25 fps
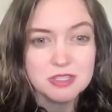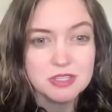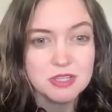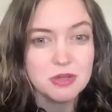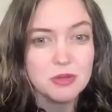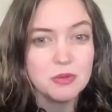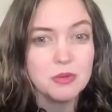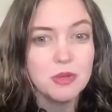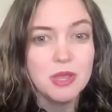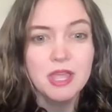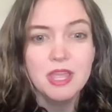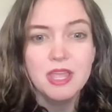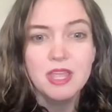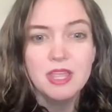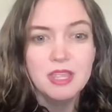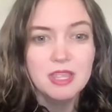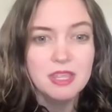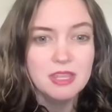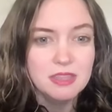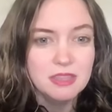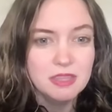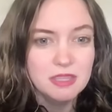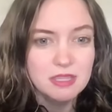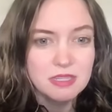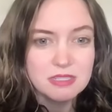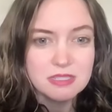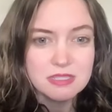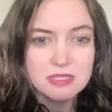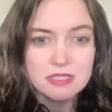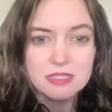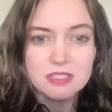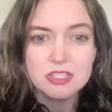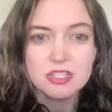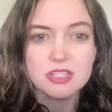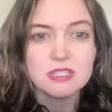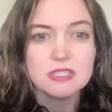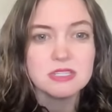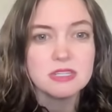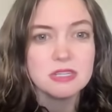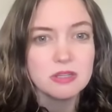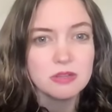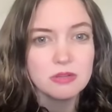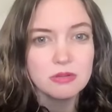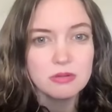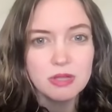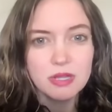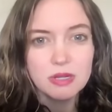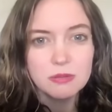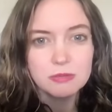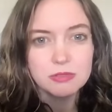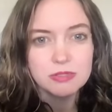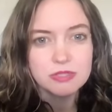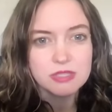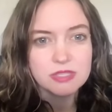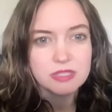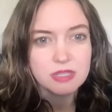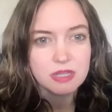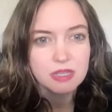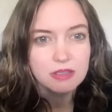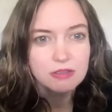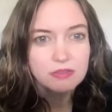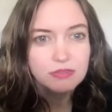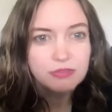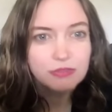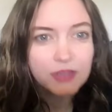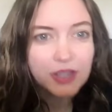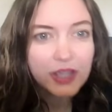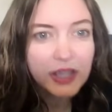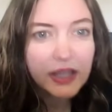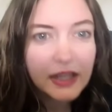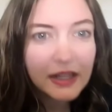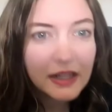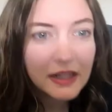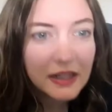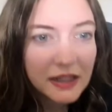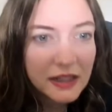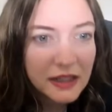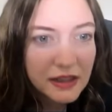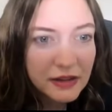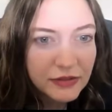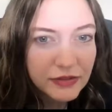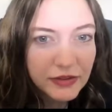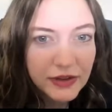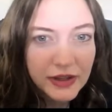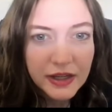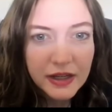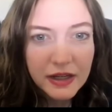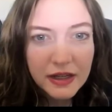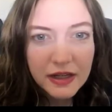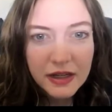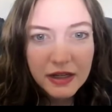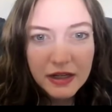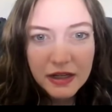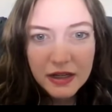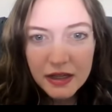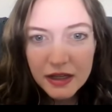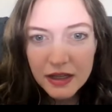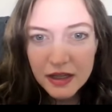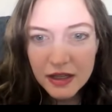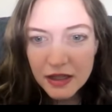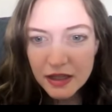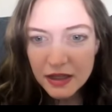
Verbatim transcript: So this is just incredible stuff. And if I